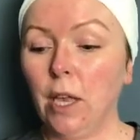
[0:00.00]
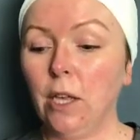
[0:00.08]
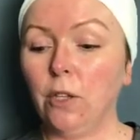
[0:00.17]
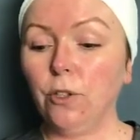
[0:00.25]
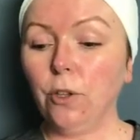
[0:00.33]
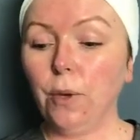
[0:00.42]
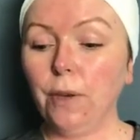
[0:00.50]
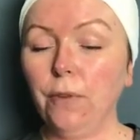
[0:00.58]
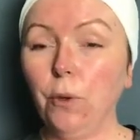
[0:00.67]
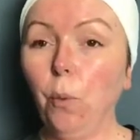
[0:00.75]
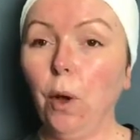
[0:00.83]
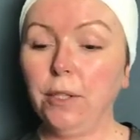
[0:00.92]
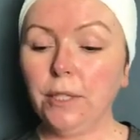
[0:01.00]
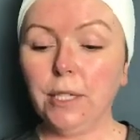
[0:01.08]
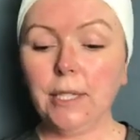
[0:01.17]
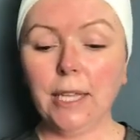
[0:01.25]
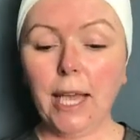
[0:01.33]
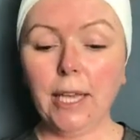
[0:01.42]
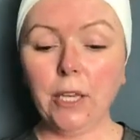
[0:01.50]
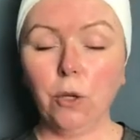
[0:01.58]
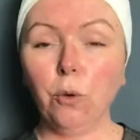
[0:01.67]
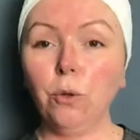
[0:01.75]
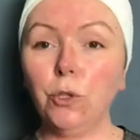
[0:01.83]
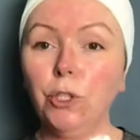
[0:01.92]
So if you want to take
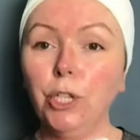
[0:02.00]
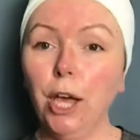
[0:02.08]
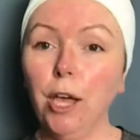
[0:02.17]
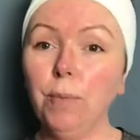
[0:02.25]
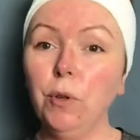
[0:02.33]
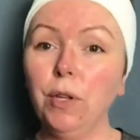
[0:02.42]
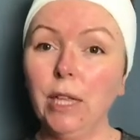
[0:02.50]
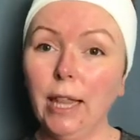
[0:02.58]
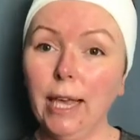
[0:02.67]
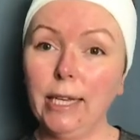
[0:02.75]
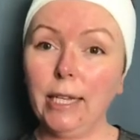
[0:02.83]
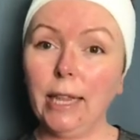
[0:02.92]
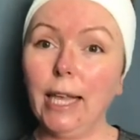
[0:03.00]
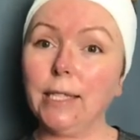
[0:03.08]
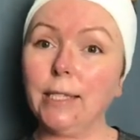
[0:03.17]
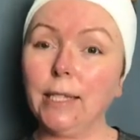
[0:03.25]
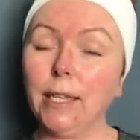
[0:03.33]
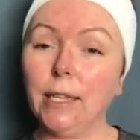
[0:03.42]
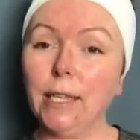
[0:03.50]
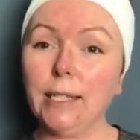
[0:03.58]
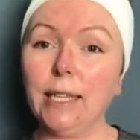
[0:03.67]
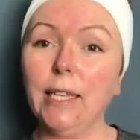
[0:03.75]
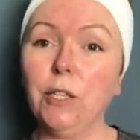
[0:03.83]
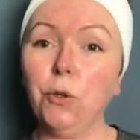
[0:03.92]
your dermal clay cleanser that's
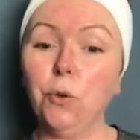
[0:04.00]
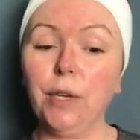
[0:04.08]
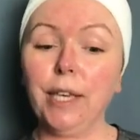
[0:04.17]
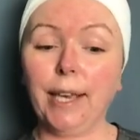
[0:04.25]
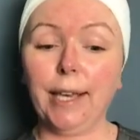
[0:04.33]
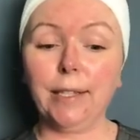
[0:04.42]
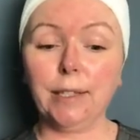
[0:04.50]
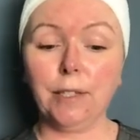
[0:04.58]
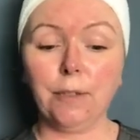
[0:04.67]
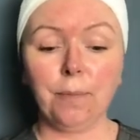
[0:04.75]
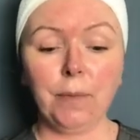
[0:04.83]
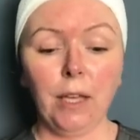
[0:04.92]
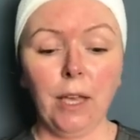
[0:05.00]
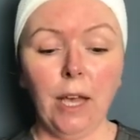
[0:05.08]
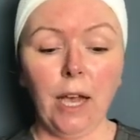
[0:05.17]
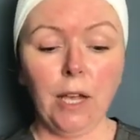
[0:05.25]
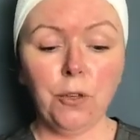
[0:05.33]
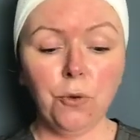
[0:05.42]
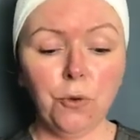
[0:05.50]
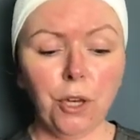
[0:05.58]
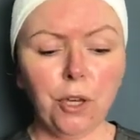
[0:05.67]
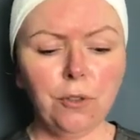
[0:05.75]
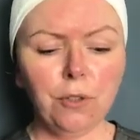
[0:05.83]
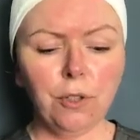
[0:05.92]
in your kit, and you're
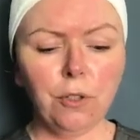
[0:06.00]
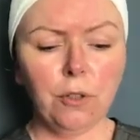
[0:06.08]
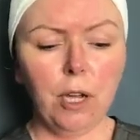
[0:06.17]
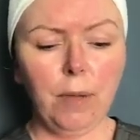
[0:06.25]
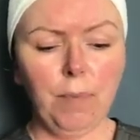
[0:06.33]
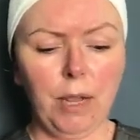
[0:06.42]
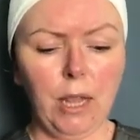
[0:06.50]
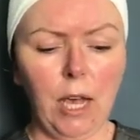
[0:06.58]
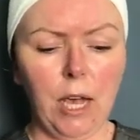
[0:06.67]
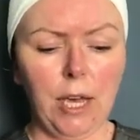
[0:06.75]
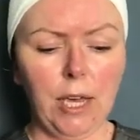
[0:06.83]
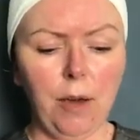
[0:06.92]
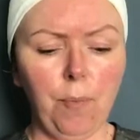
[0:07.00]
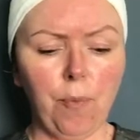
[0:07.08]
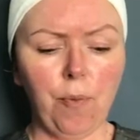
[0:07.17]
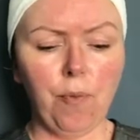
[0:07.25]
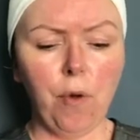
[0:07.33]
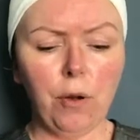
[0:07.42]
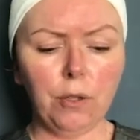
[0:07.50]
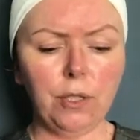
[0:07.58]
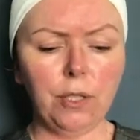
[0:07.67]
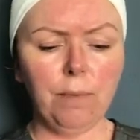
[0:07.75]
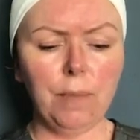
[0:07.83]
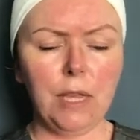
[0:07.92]
going to apply
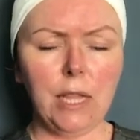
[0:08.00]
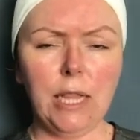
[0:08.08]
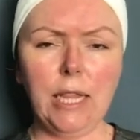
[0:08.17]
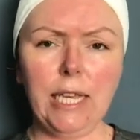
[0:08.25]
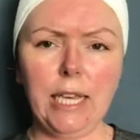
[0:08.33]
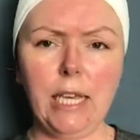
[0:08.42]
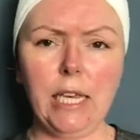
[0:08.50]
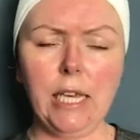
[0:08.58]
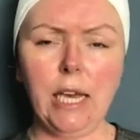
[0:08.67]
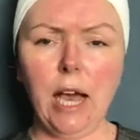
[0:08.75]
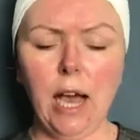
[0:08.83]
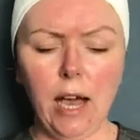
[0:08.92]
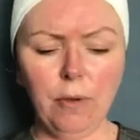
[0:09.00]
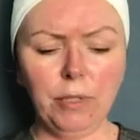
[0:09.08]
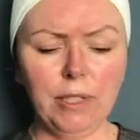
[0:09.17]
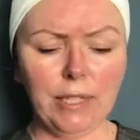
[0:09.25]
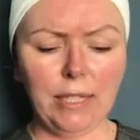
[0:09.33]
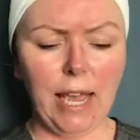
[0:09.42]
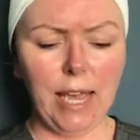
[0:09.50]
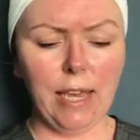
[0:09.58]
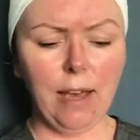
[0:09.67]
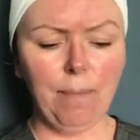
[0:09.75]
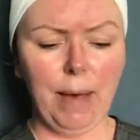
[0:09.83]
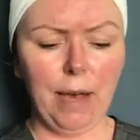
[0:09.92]
approximately, I would say
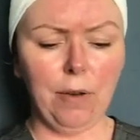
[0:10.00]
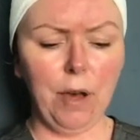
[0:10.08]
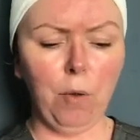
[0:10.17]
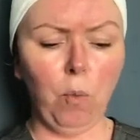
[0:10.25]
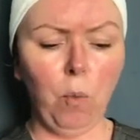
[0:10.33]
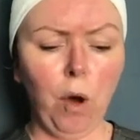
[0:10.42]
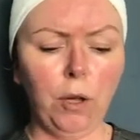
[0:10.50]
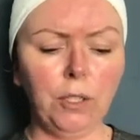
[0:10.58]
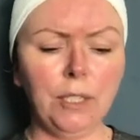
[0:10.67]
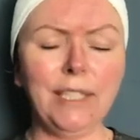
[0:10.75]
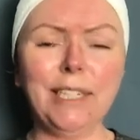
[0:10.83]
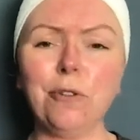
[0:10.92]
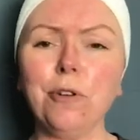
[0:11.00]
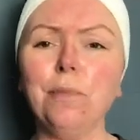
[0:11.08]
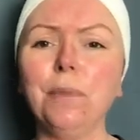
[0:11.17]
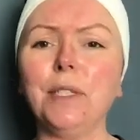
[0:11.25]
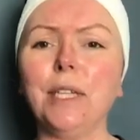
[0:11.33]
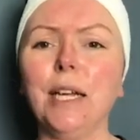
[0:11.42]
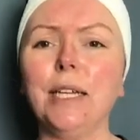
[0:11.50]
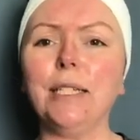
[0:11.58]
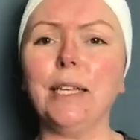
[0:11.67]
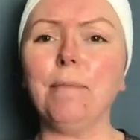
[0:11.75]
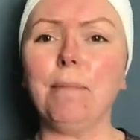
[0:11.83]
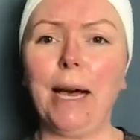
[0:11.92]
about a 1 dirham size
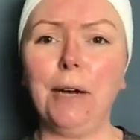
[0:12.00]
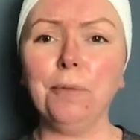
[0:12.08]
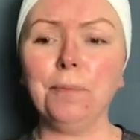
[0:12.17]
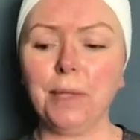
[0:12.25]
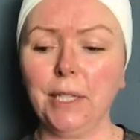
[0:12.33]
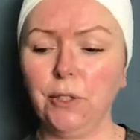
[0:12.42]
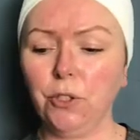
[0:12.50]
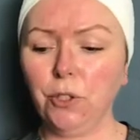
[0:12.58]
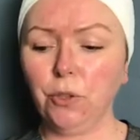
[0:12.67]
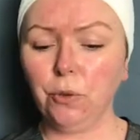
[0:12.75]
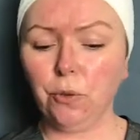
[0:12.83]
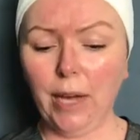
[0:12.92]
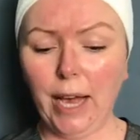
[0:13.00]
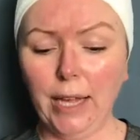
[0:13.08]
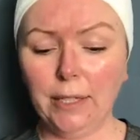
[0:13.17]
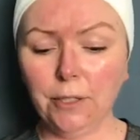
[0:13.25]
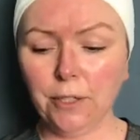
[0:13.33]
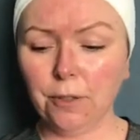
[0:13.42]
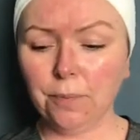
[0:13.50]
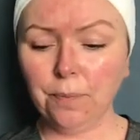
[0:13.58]
amount into your hands,